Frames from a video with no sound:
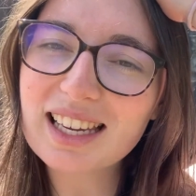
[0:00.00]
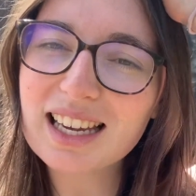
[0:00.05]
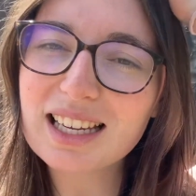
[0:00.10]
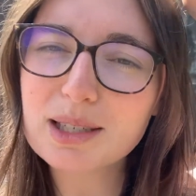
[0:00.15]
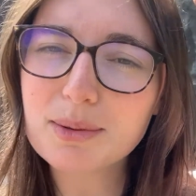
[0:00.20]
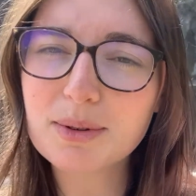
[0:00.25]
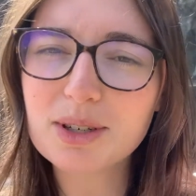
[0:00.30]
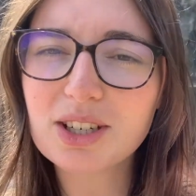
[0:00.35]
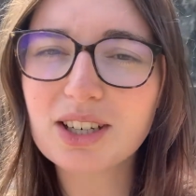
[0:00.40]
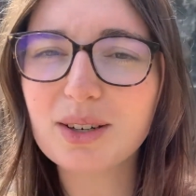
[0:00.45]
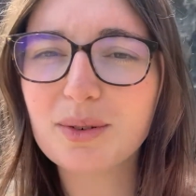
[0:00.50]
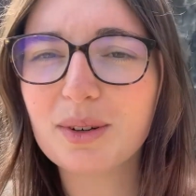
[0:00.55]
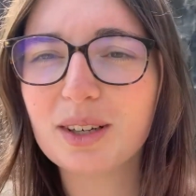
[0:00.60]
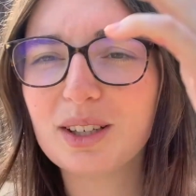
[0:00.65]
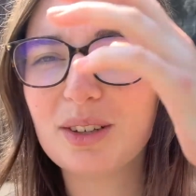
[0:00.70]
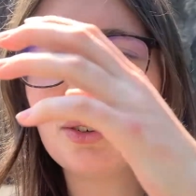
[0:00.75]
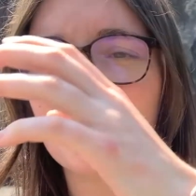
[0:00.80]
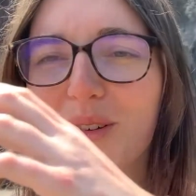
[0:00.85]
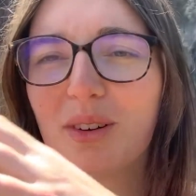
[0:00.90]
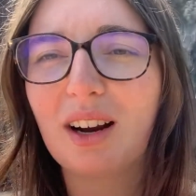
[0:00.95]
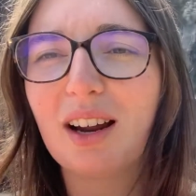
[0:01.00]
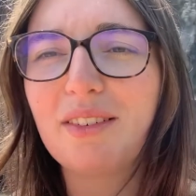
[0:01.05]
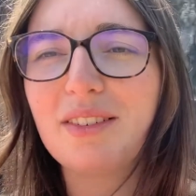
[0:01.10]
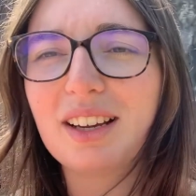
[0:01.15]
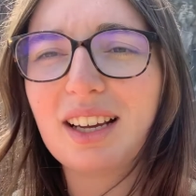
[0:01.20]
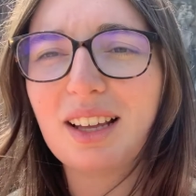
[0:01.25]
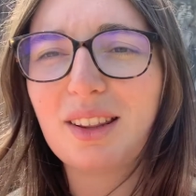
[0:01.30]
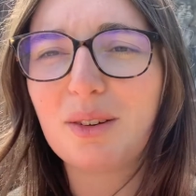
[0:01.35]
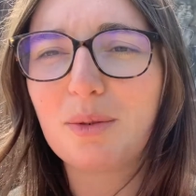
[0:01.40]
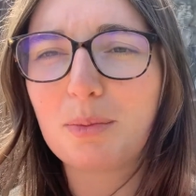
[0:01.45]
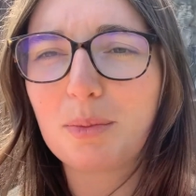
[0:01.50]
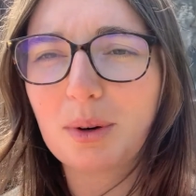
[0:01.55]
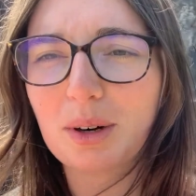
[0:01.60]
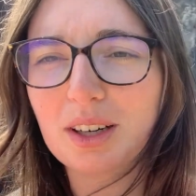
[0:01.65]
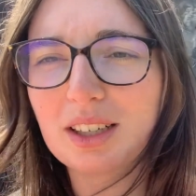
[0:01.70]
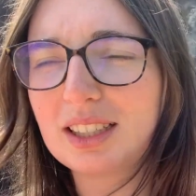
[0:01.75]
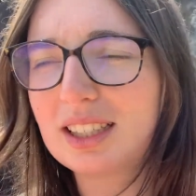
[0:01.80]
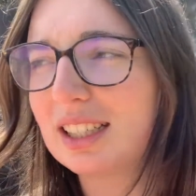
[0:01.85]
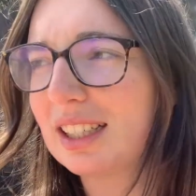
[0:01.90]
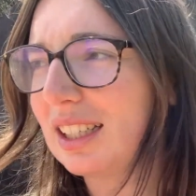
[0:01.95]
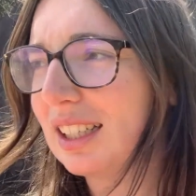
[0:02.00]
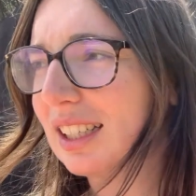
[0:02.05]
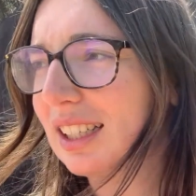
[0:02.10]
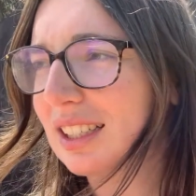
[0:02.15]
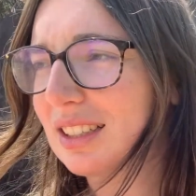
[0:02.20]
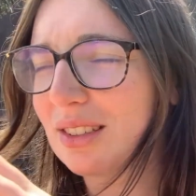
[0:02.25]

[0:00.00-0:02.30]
Especially when you're arriving at the parking,